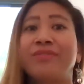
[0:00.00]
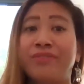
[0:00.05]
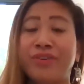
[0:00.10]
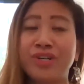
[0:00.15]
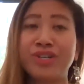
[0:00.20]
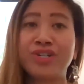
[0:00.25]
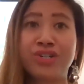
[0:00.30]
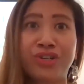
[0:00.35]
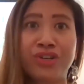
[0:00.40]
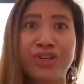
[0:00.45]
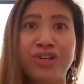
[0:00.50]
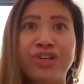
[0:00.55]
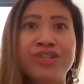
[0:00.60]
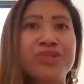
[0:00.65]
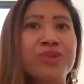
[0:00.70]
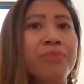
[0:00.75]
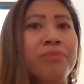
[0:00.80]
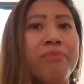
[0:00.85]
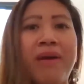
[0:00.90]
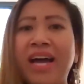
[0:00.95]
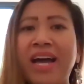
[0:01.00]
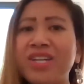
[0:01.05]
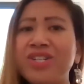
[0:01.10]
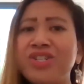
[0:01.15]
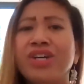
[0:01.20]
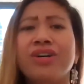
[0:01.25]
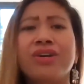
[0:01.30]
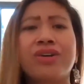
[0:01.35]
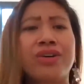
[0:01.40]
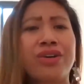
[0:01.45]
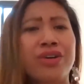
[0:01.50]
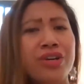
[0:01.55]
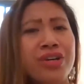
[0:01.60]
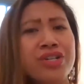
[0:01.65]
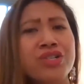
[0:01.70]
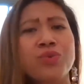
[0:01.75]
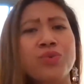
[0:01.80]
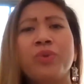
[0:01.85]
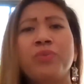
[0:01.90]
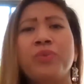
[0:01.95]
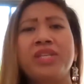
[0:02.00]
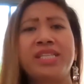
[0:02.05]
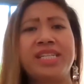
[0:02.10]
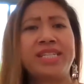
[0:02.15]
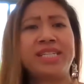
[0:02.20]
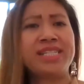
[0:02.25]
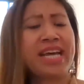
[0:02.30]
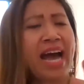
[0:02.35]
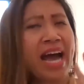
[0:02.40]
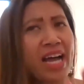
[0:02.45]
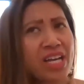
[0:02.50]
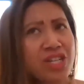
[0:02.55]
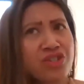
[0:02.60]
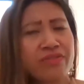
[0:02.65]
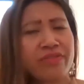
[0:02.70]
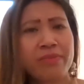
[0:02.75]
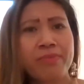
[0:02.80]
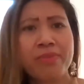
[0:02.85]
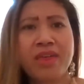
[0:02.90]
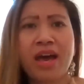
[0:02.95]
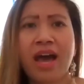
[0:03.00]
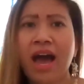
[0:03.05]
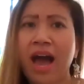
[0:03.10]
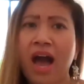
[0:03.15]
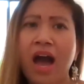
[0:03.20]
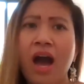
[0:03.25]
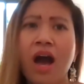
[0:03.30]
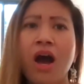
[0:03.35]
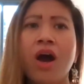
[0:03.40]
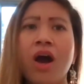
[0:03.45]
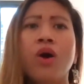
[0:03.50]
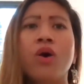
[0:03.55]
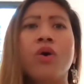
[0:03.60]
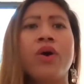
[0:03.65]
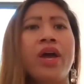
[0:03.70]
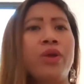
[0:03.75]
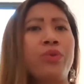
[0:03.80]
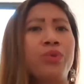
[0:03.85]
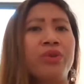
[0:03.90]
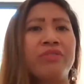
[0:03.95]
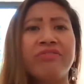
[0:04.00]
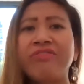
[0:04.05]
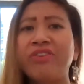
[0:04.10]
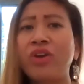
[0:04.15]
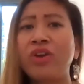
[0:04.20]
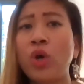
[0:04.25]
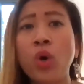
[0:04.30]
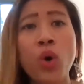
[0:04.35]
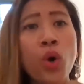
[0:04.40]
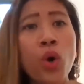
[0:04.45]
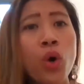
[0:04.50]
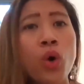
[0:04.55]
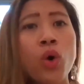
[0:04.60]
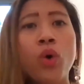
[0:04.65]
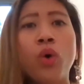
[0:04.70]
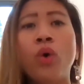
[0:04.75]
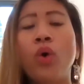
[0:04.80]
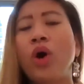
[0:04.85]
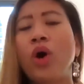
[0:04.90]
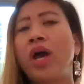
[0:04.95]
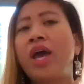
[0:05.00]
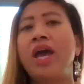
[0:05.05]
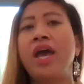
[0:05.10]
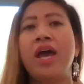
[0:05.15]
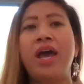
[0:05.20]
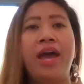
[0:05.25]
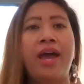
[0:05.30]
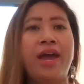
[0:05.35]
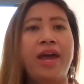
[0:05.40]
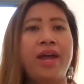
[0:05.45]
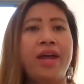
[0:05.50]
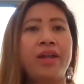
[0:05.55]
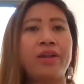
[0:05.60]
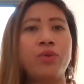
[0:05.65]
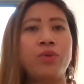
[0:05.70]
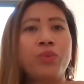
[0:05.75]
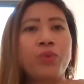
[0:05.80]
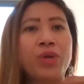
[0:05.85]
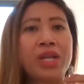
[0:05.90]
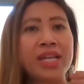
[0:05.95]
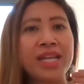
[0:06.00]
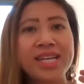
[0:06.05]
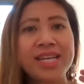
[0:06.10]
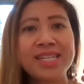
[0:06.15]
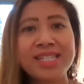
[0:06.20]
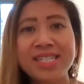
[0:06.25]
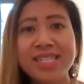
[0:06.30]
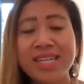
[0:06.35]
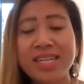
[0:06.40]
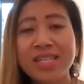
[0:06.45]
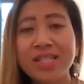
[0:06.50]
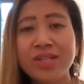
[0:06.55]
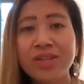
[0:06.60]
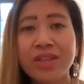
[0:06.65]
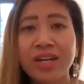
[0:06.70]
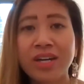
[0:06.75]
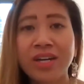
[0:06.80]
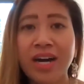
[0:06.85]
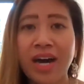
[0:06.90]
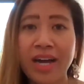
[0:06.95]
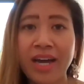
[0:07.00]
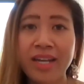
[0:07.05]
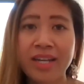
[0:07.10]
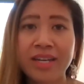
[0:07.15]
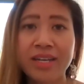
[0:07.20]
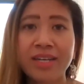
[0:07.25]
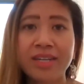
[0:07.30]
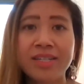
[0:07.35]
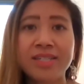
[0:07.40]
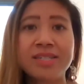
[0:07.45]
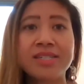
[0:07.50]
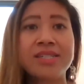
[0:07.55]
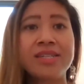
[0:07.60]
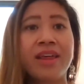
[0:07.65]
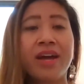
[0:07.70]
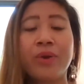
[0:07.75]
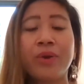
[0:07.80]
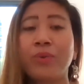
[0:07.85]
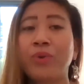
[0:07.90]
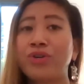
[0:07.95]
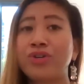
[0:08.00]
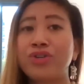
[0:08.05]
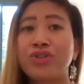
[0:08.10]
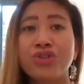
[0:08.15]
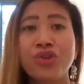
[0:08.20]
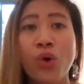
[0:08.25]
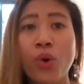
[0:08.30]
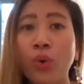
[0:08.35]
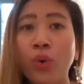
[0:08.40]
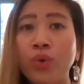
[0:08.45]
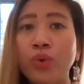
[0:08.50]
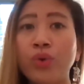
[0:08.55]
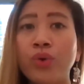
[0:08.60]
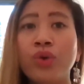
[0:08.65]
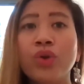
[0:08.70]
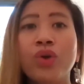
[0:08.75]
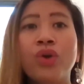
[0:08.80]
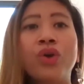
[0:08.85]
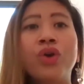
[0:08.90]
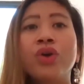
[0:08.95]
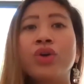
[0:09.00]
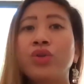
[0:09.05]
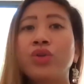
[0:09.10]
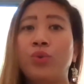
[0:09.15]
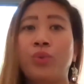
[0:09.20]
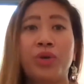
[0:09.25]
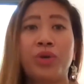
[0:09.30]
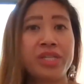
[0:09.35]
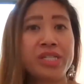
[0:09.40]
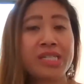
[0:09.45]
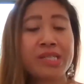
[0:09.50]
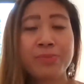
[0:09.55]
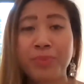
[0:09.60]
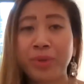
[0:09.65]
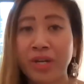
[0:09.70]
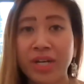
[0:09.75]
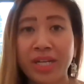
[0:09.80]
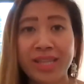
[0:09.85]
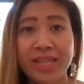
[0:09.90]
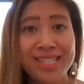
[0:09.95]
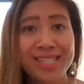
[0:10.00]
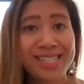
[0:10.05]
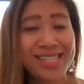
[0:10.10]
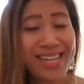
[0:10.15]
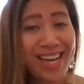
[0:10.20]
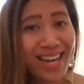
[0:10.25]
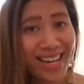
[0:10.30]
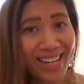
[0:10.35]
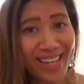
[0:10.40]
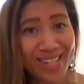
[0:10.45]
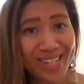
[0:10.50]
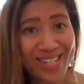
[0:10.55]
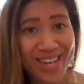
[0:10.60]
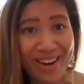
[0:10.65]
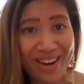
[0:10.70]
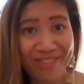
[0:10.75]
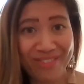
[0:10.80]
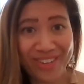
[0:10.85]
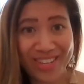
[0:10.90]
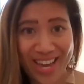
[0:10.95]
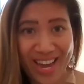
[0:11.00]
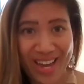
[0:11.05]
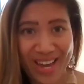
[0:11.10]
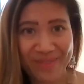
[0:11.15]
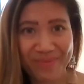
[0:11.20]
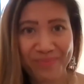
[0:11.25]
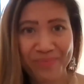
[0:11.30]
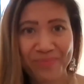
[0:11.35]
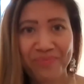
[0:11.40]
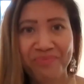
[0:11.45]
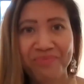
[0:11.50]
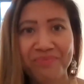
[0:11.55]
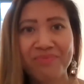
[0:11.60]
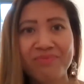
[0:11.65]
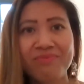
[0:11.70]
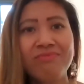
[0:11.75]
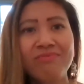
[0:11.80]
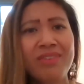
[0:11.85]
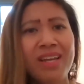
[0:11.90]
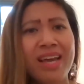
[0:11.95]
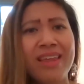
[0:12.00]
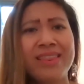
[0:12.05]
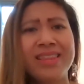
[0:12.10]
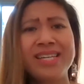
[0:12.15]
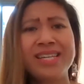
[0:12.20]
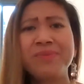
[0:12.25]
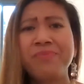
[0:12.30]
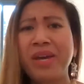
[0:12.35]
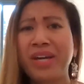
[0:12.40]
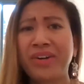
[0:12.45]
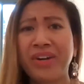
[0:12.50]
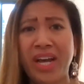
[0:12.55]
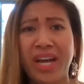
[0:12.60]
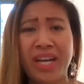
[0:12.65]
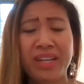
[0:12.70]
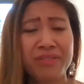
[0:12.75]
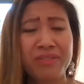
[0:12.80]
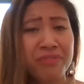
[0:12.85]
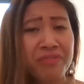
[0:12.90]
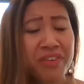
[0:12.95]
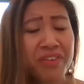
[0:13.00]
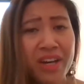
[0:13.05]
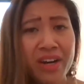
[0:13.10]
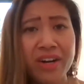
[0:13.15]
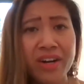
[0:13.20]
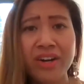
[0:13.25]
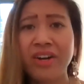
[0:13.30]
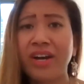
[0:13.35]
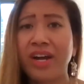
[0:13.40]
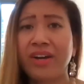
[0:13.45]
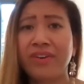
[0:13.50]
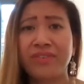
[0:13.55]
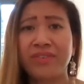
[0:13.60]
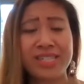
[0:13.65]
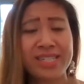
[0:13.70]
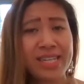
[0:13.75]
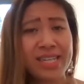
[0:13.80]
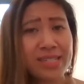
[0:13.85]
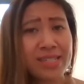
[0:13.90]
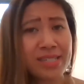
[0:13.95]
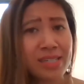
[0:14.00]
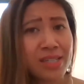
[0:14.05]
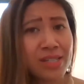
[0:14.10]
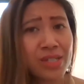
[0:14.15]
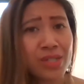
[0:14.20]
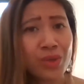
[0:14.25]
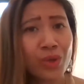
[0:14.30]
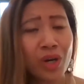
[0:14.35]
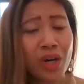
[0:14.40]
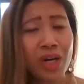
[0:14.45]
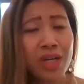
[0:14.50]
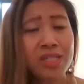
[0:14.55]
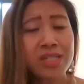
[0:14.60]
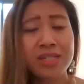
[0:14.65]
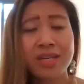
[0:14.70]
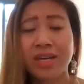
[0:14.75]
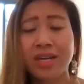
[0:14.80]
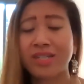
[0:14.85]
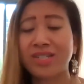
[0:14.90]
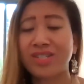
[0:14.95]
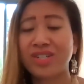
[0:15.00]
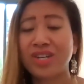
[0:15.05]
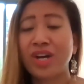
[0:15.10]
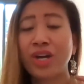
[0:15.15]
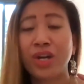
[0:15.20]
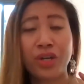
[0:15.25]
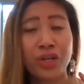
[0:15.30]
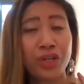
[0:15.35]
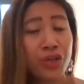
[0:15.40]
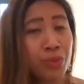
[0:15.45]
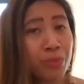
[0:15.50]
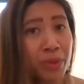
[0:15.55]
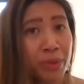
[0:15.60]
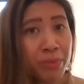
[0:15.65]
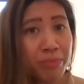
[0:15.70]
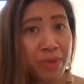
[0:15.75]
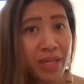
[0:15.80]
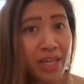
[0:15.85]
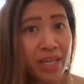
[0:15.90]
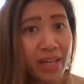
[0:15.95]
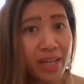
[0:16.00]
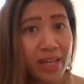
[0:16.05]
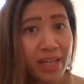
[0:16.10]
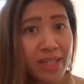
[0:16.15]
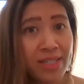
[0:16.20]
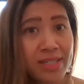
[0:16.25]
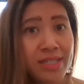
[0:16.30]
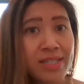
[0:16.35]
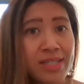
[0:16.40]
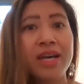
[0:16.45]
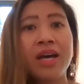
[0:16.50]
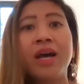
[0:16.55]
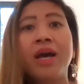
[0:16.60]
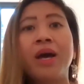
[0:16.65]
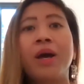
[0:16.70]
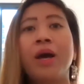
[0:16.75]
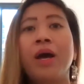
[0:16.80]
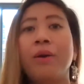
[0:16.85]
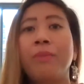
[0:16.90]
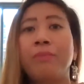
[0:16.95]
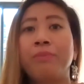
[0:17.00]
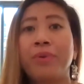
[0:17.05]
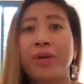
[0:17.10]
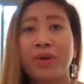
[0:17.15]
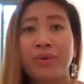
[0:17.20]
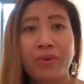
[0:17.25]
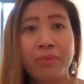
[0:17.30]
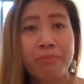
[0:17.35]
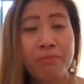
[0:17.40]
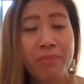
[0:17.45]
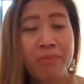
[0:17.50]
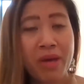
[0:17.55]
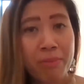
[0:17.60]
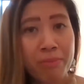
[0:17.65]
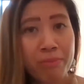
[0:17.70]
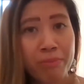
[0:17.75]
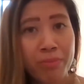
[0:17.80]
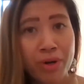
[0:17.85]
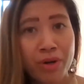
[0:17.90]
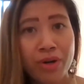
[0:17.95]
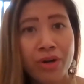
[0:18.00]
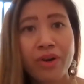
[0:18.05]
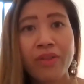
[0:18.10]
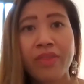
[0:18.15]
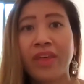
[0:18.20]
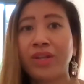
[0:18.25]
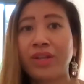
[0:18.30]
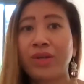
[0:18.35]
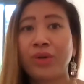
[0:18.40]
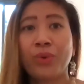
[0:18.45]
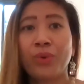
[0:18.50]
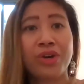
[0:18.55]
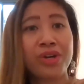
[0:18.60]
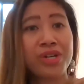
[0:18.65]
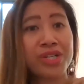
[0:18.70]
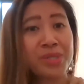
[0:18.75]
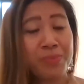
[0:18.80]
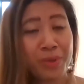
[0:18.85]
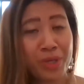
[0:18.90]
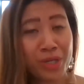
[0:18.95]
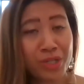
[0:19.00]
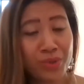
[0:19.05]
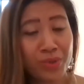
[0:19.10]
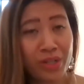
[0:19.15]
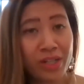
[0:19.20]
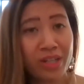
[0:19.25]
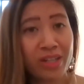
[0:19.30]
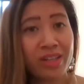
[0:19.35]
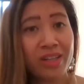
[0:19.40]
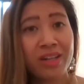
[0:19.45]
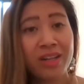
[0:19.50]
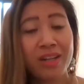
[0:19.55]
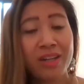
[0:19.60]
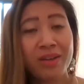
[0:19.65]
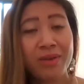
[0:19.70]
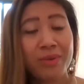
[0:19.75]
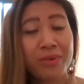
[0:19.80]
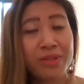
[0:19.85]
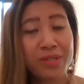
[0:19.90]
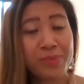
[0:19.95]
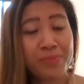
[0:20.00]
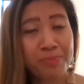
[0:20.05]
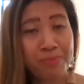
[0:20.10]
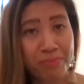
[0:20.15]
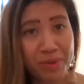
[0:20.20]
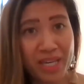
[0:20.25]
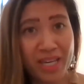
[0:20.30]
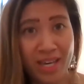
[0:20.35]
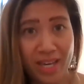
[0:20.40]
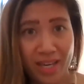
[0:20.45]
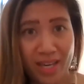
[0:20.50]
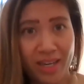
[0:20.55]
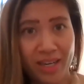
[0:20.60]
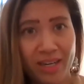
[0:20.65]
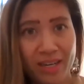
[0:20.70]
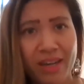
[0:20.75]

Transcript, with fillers: For sure. So magic occurs when we detach from the how and we flow and we listen to the guidance that we are shown to what spirit is telling us every day. And this may create fear and resistance to us as human beings, but remember that you are a spiritual being.